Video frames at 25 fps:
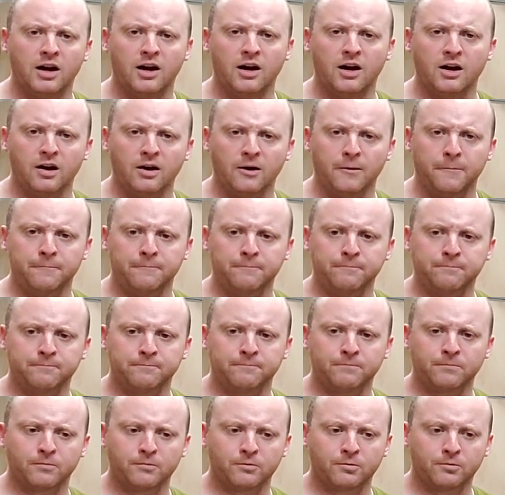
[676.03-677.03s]
from
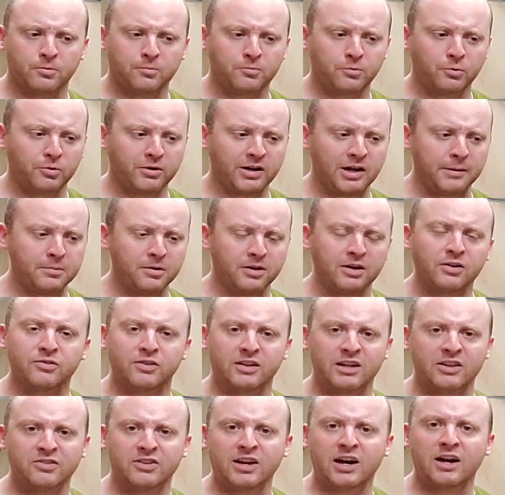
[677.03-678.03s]
4-wheel camper
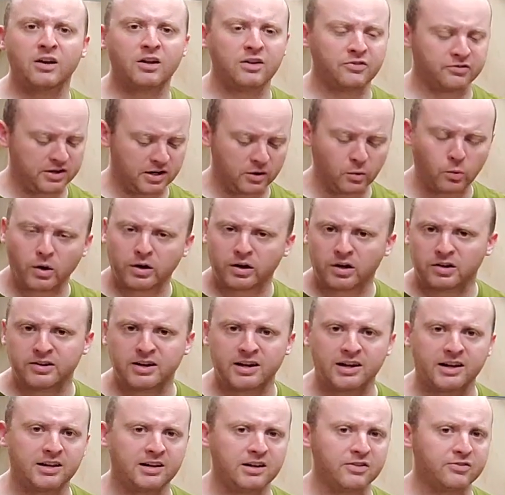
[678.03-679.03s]
because it's got a
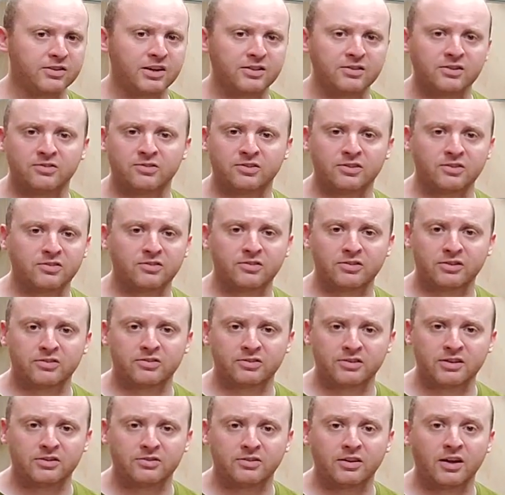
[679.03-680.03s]
water tank and it's got this and
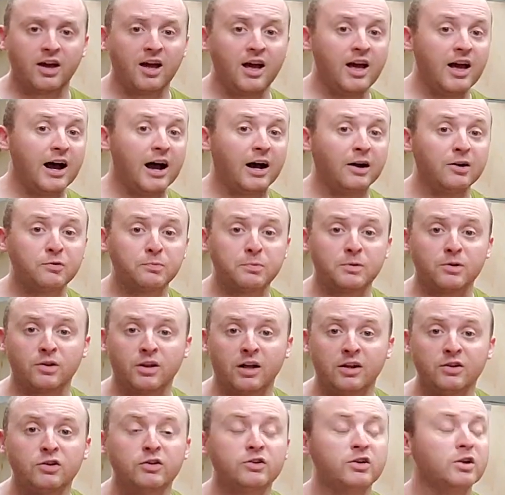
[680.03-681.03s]
this and this. You're
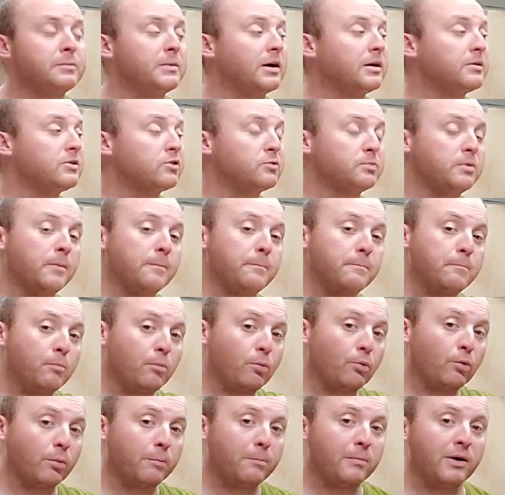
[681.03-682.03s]
telling me I'm gonna spend
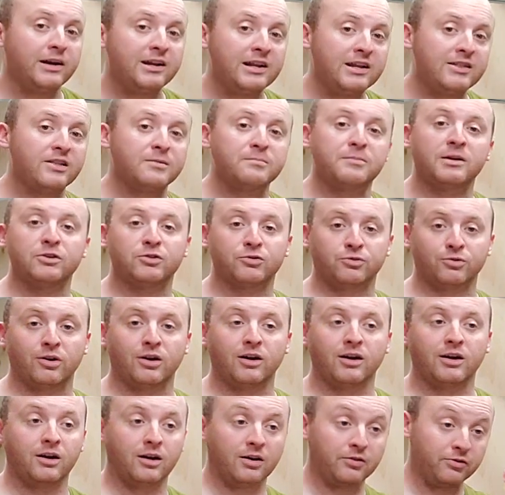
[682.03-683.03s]
more money than my
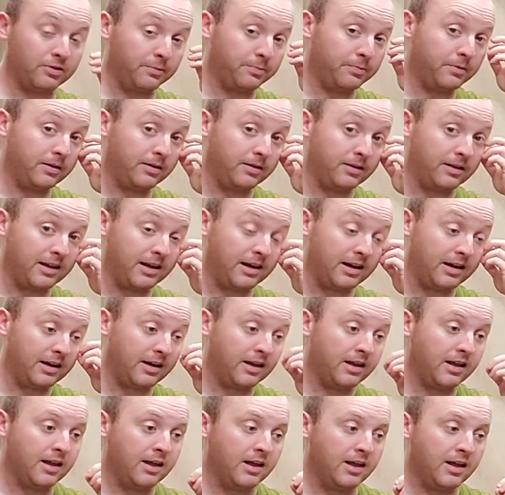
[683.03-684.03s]
truck on something
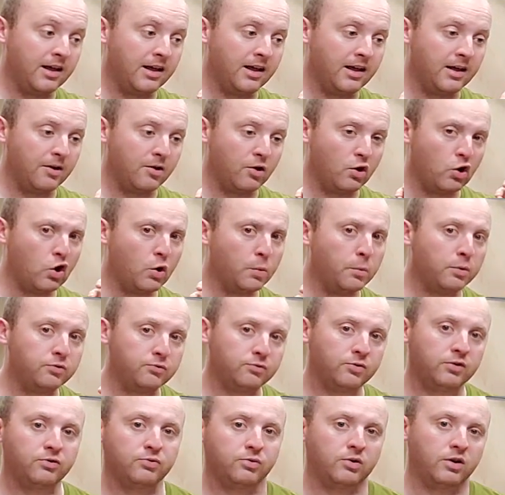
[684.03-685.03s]
that
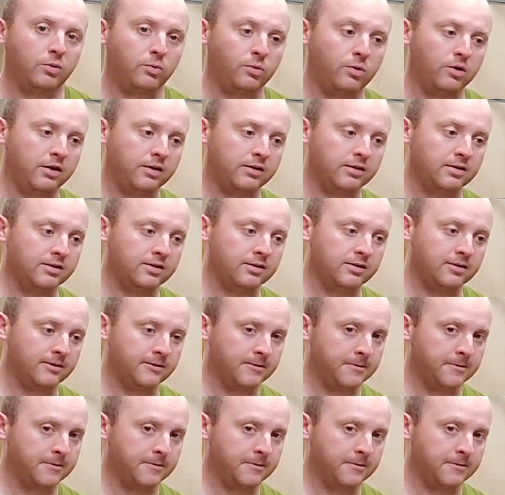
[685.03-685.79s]
almost fits what I want?